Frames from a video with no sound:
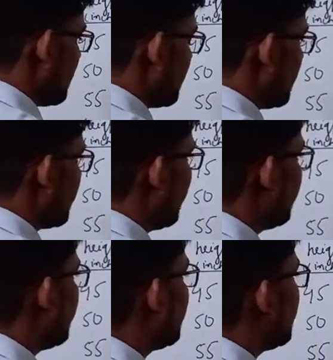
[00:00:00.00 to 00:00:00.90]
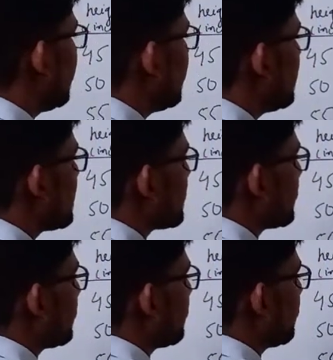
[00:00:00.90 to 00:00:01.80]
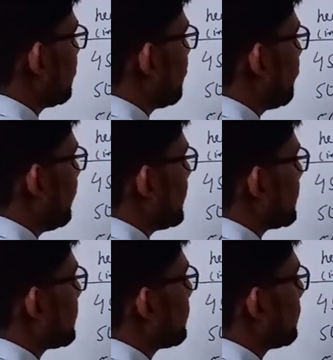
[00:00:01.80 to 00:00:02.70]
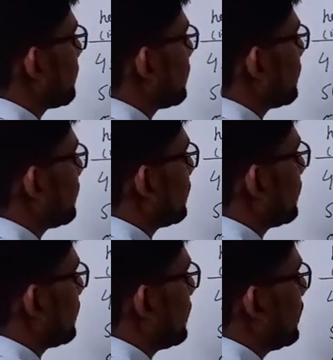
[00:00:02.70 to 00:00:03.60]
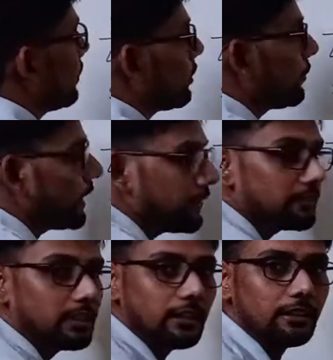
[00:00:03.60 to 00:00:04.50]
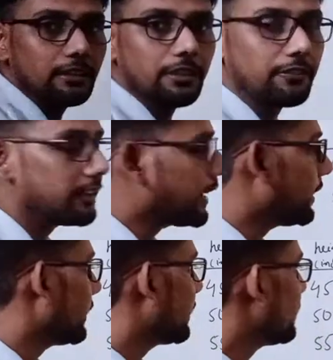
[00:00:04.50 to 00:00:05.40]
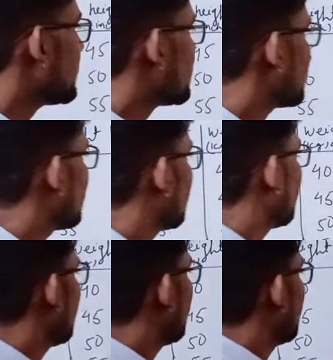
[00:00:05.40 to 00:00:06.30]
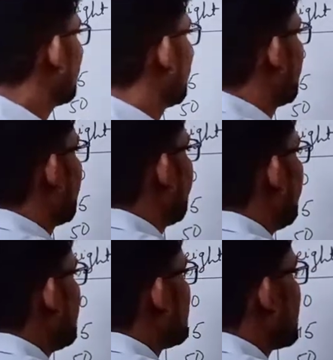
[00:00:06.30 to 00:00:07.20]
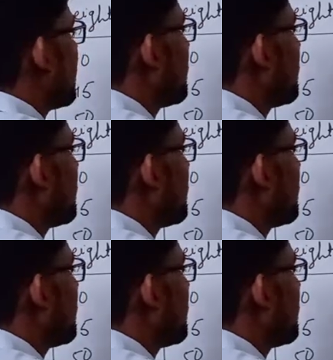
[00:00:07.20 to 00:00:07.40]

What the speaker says: The category is fit. We have three different categories: fit,